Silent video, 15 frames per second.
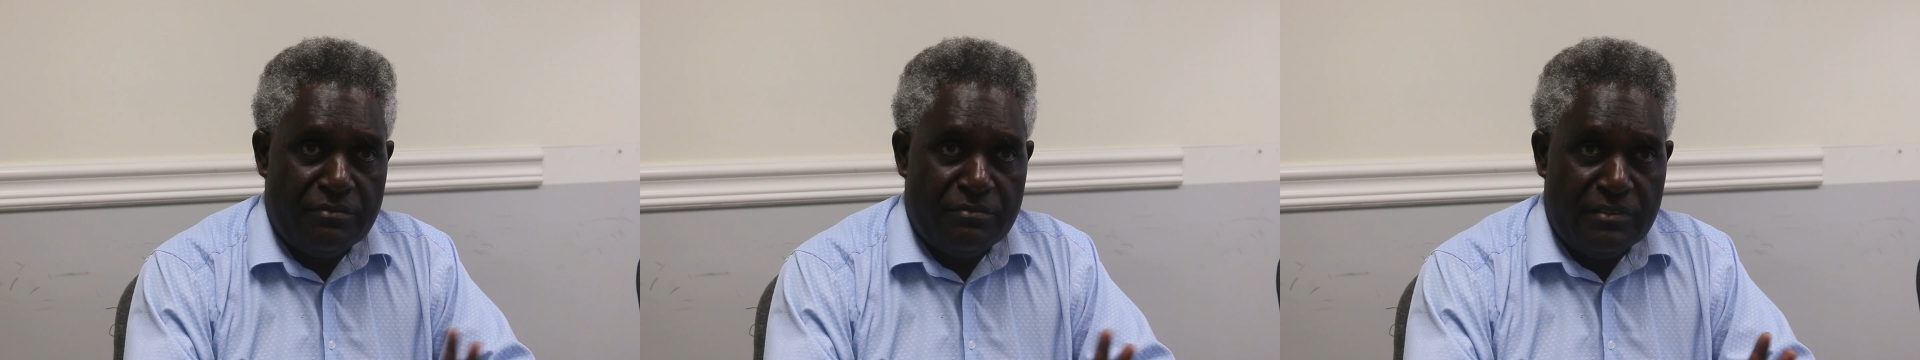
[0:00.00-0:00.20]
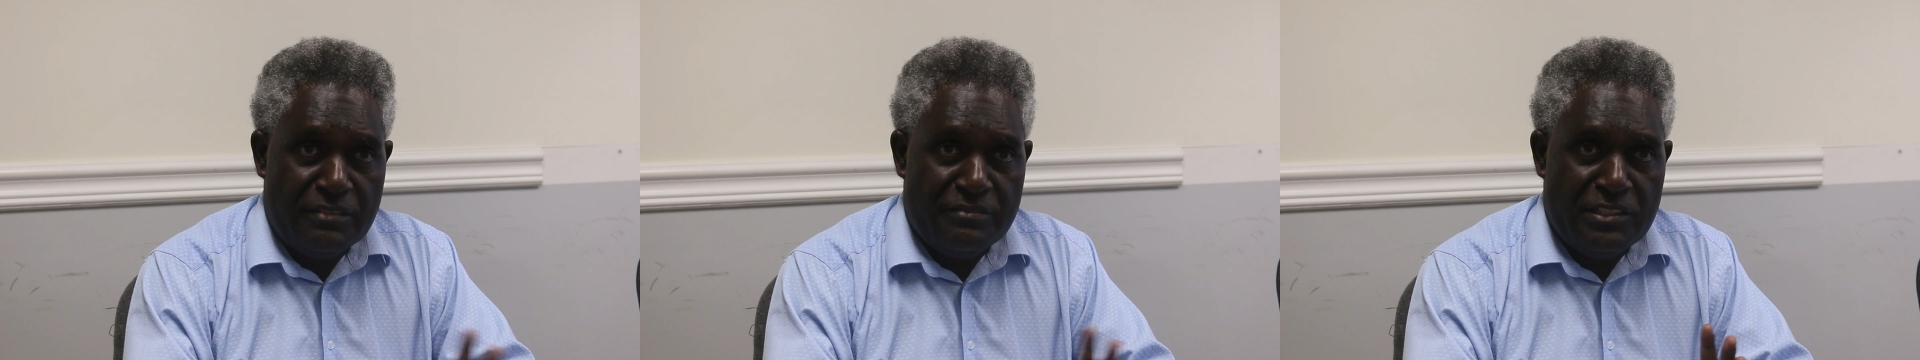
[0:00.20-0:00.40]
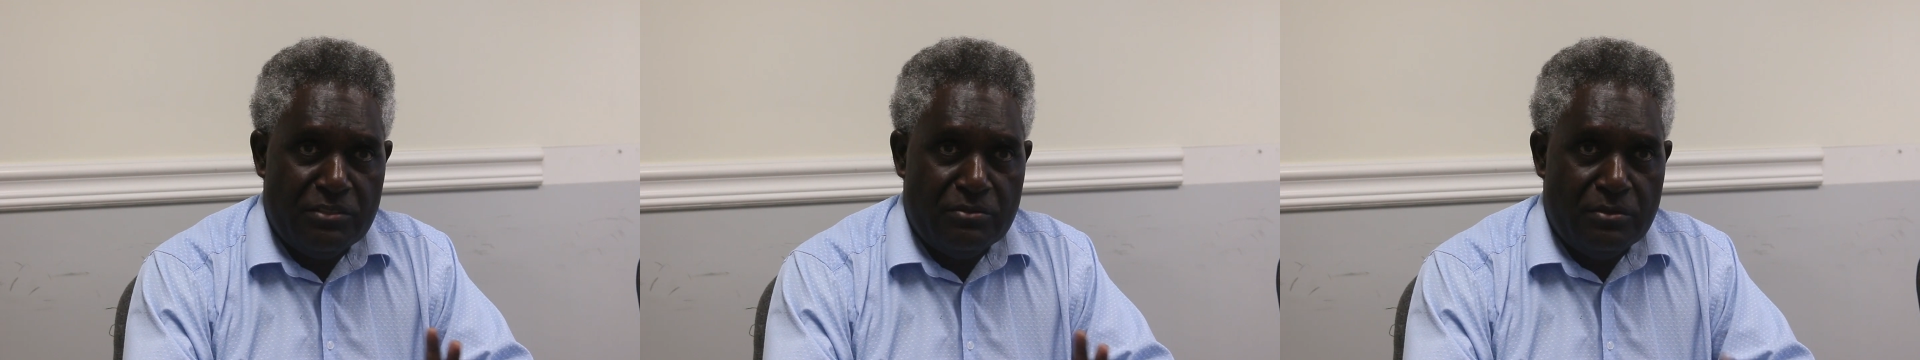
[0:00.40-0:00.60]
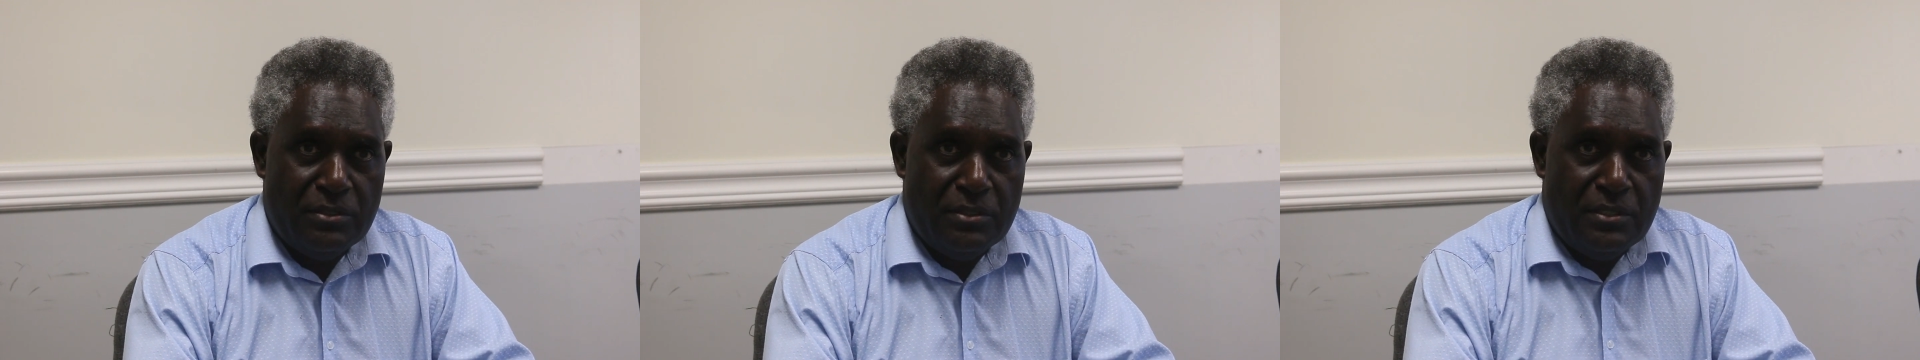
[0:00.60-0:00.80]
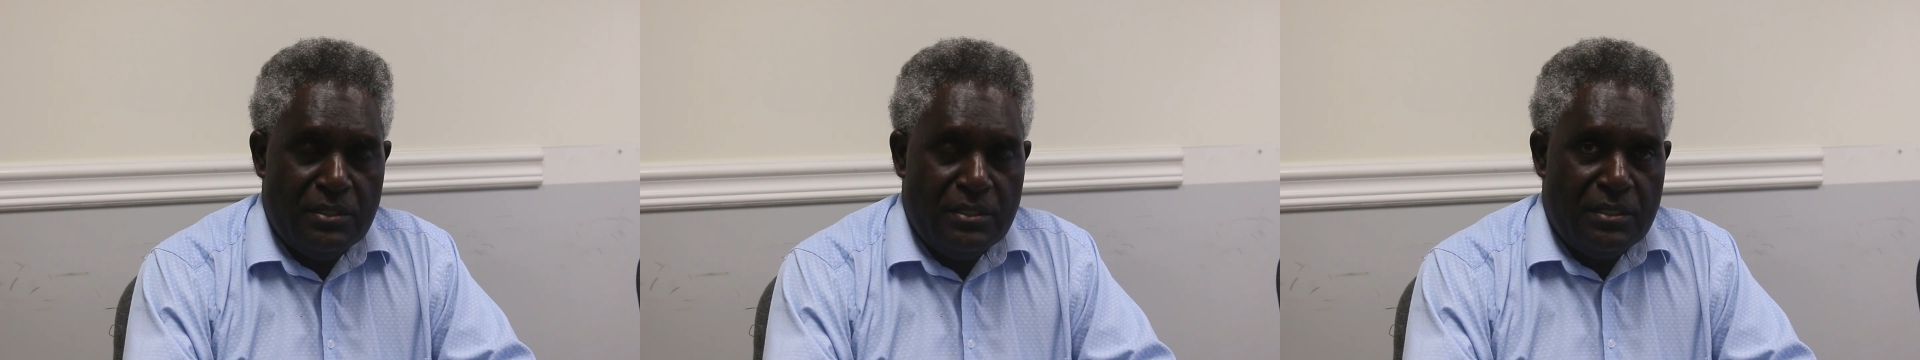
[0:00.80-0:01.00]
of revenue.
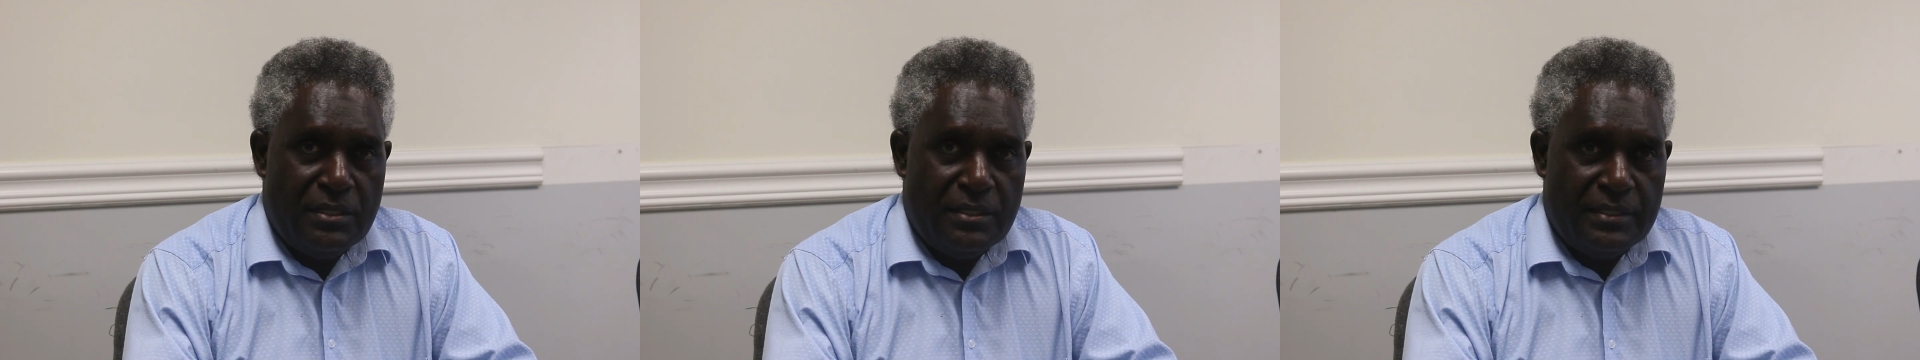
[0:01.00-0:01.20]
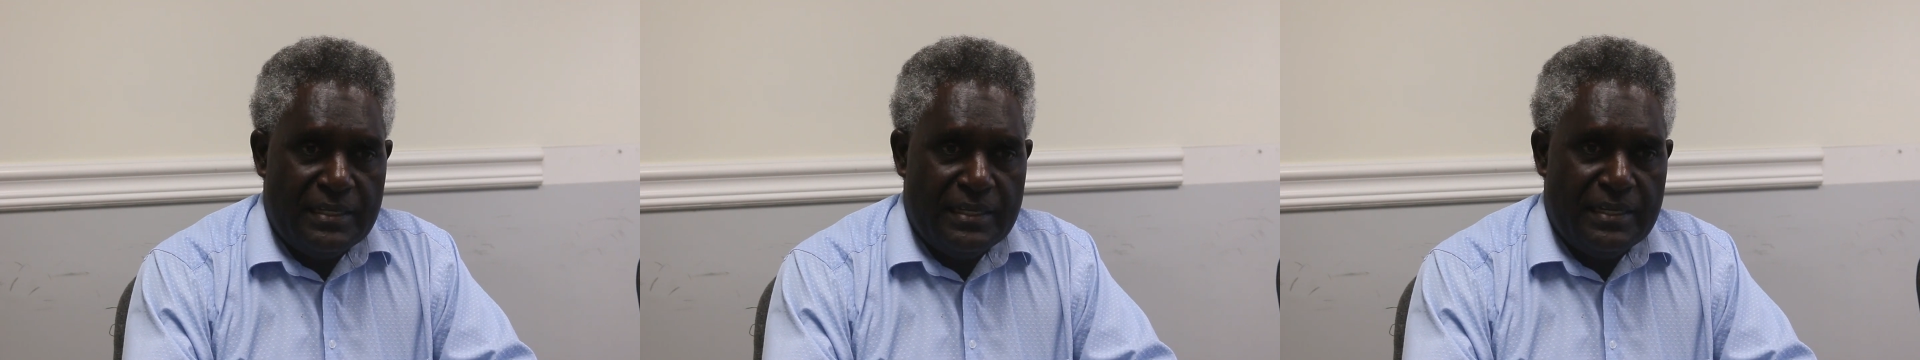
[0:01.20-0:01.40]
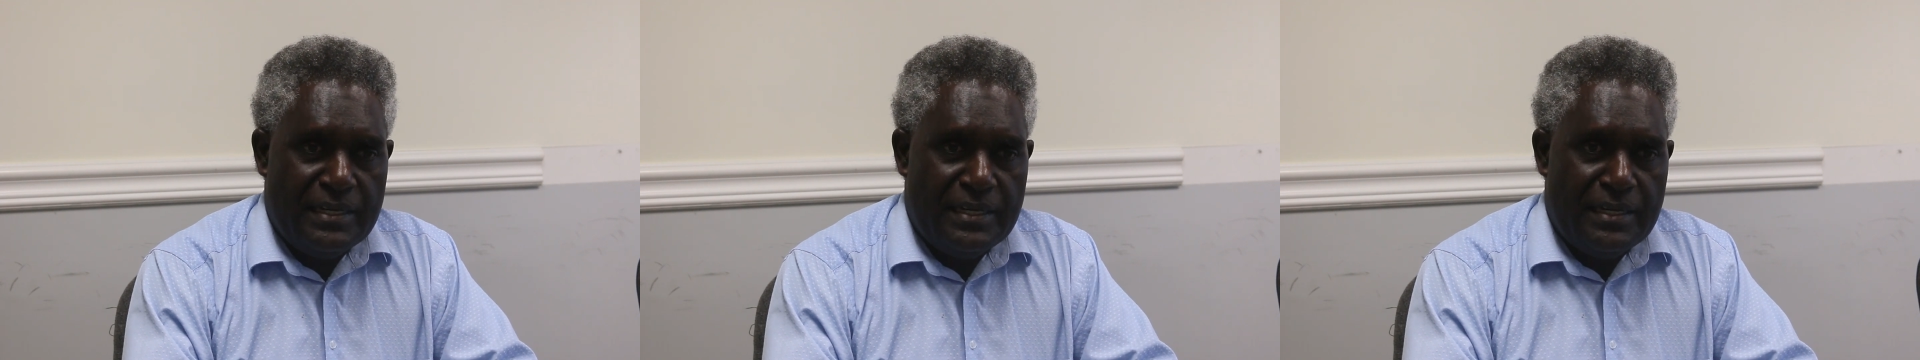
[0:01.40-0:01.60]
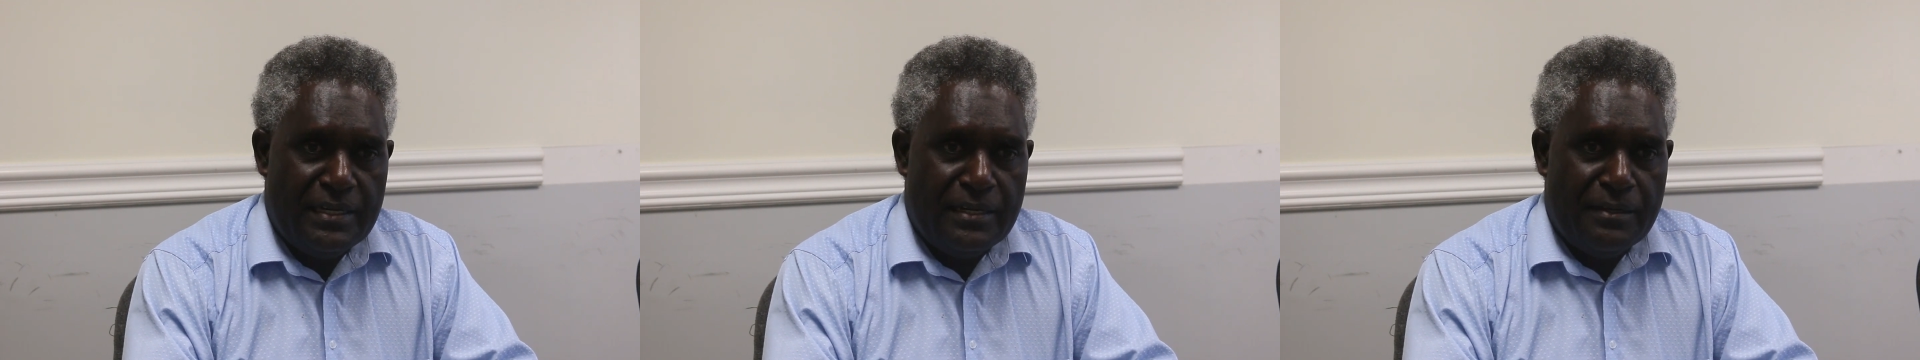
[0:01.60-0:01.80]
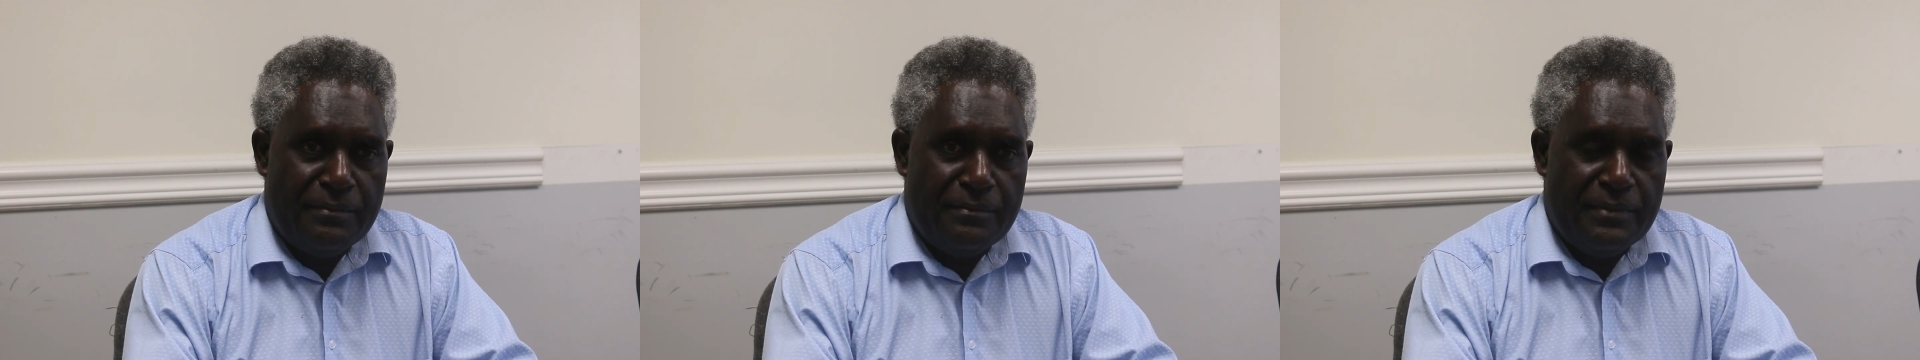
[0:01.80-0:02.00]
There
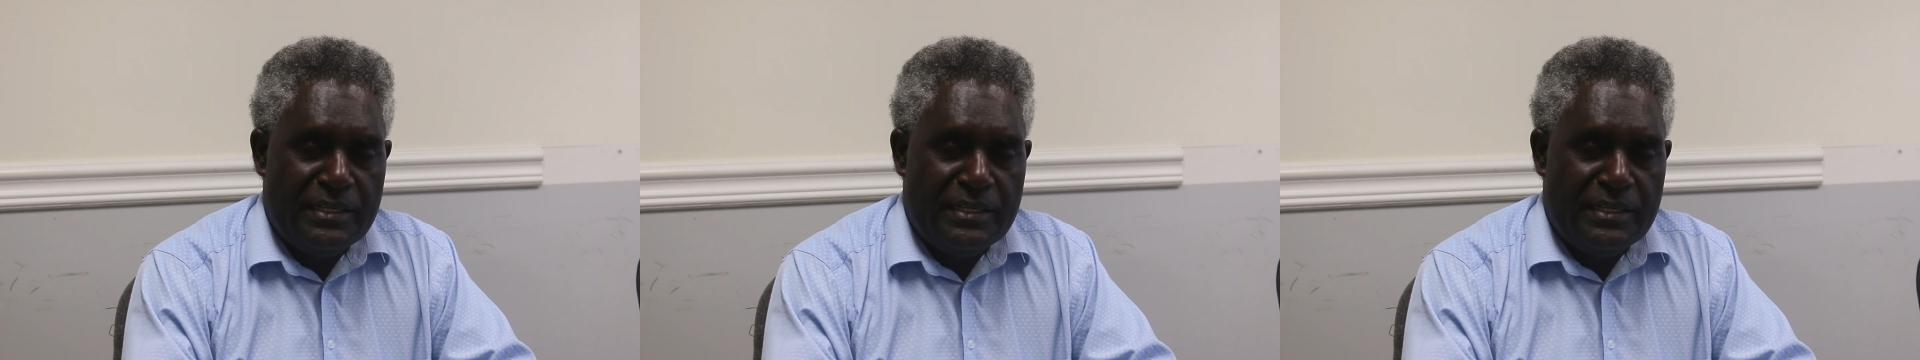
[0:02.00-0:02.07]
are,